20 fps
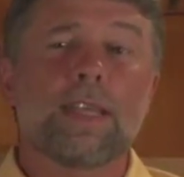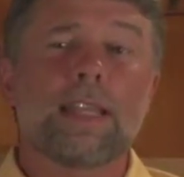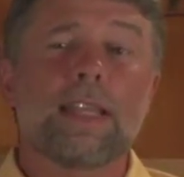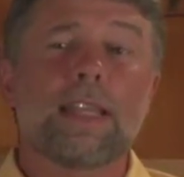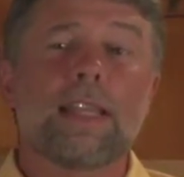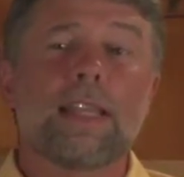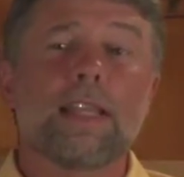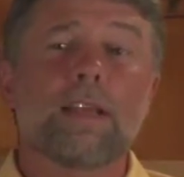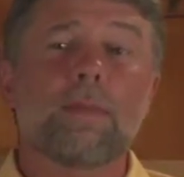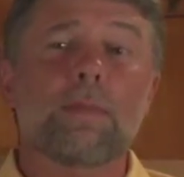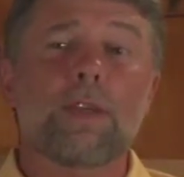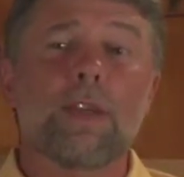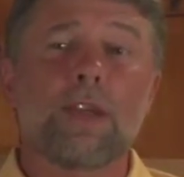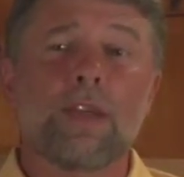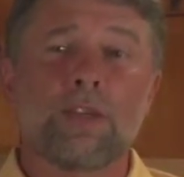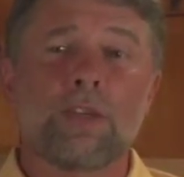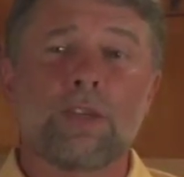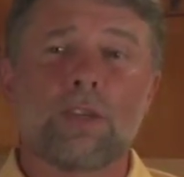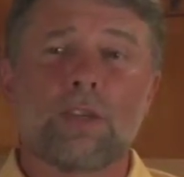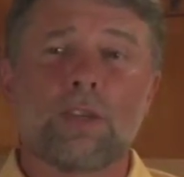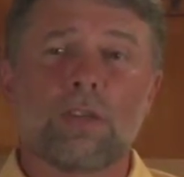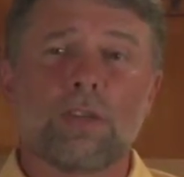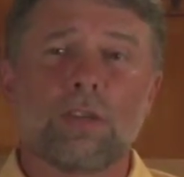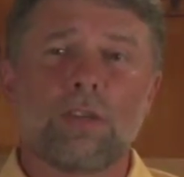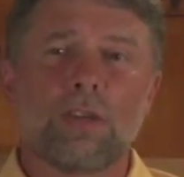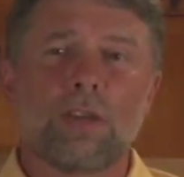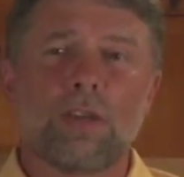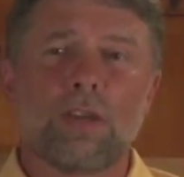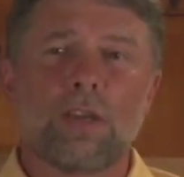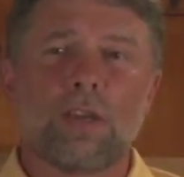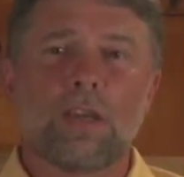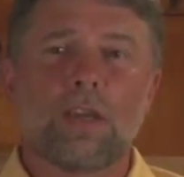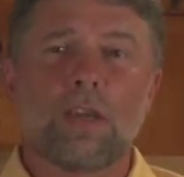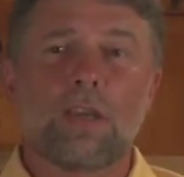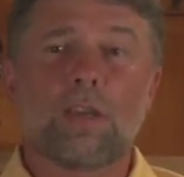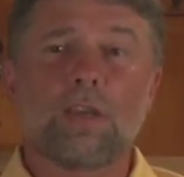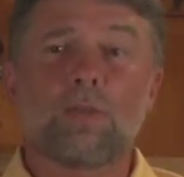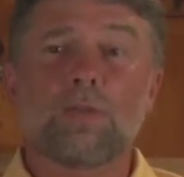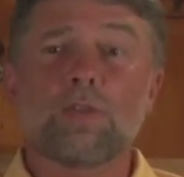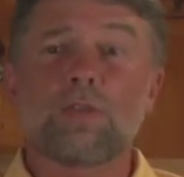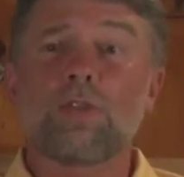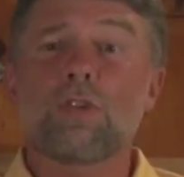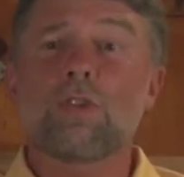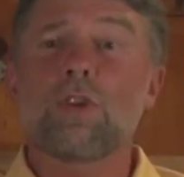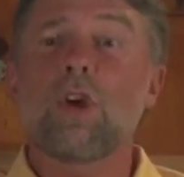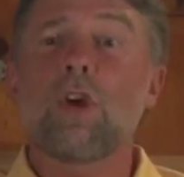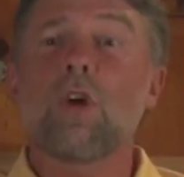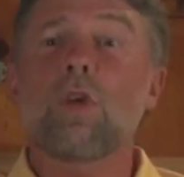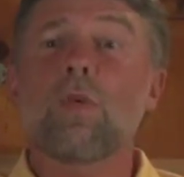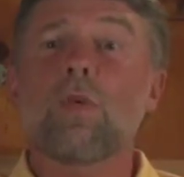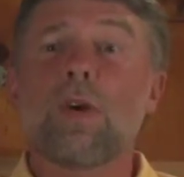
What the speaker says: Elimination. And there was no